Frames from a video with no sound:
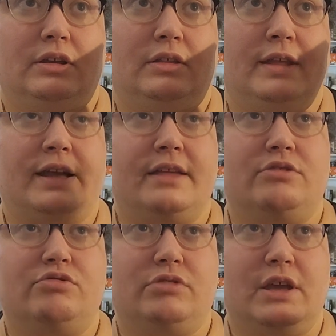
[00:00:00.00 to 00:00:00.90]
like, I
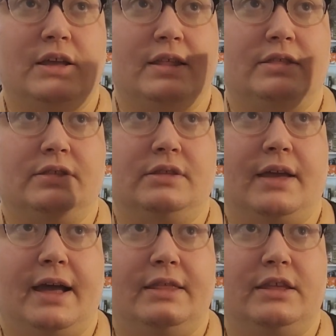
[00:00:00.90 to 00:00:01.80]
do think
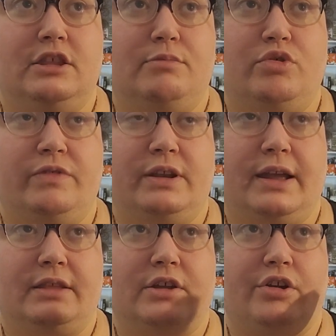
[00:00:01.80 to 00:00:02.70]
and in the movie,
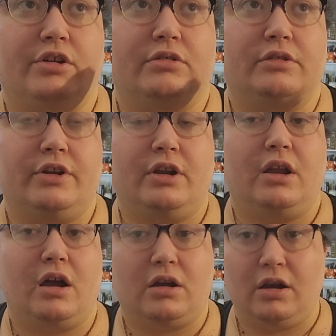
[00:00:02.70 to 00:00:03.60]
like, they're a
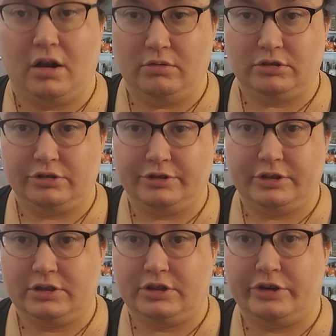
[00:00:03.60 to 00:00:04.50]
lot closer
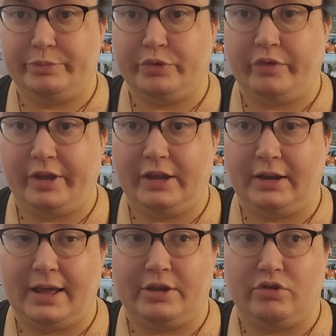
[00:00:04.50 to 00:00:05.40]
in the third movie.
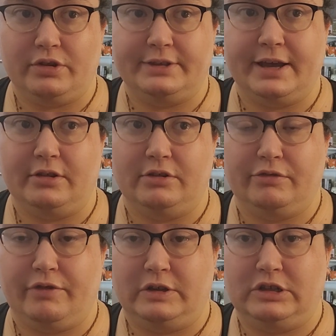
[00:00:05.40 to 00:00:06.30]
Like, you can tell their
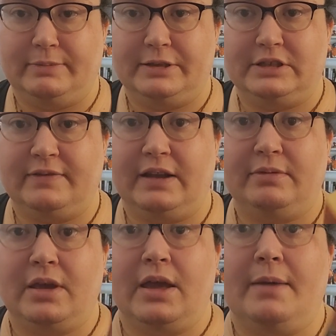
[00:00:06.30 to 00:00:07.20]
friendship has
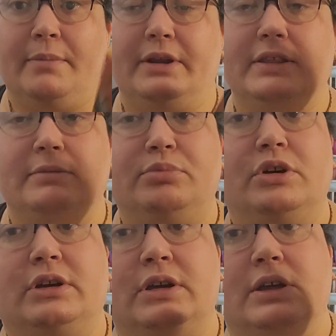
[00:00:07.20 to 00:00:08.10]
developed. But in the
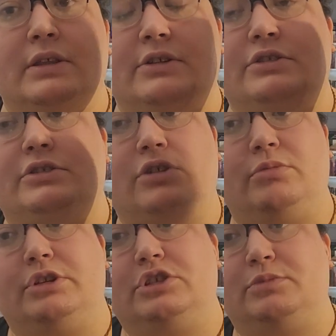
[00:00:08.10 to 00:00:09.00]
book, there's so
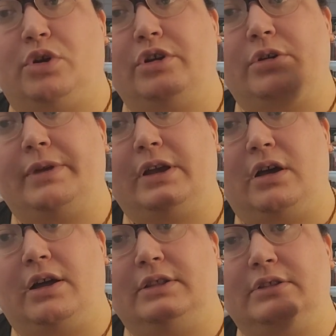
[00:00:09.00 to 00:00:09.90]
much more going
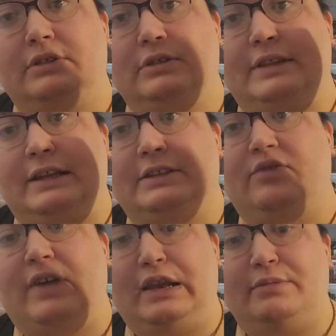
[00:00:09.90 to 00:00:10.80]
on that
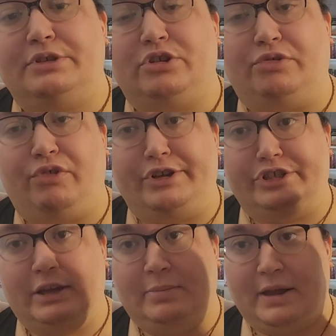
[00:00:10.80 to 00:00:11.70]
develops their
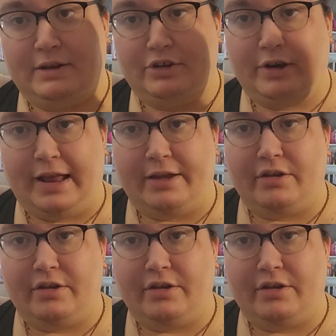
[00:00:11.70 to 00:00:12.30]
friendship. And you're like,